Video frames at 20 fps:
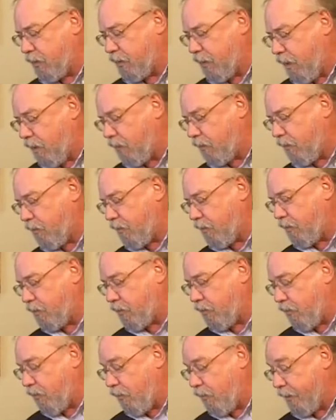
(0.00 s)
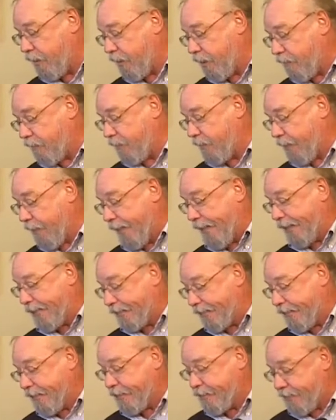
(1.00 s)
adulterers, or even
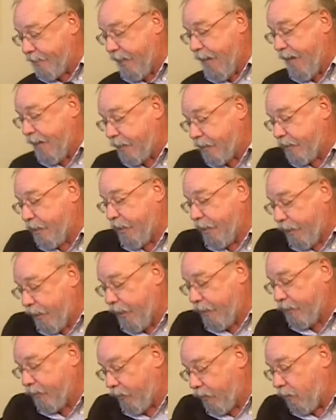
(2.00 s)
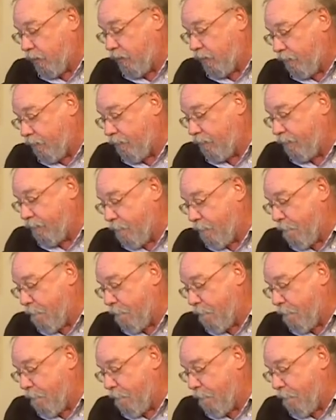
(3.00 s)
like this tax collector.